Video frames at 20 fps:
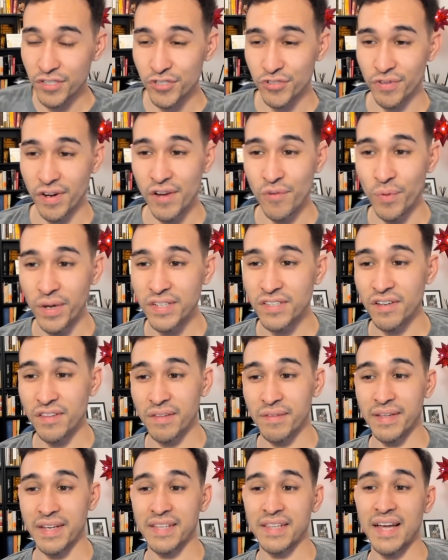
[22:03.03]
straight wins on
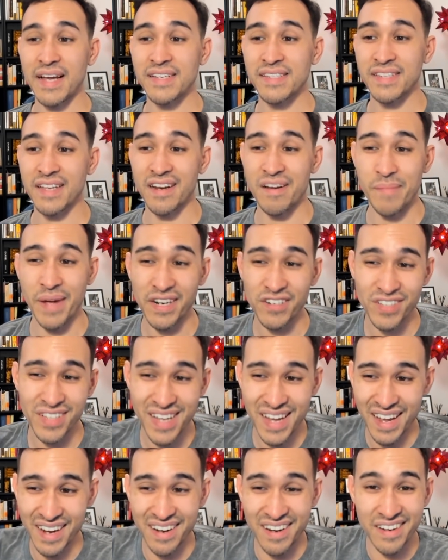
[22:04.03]
the last set, I'm
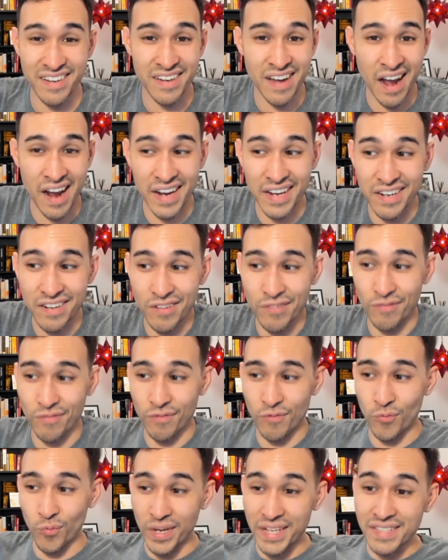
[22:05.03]
actually at 9
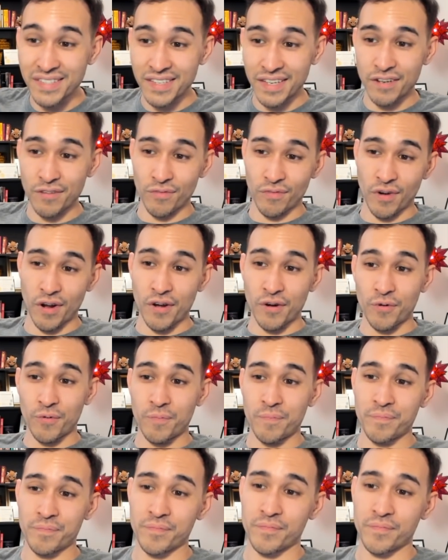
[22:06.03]
wins in a row.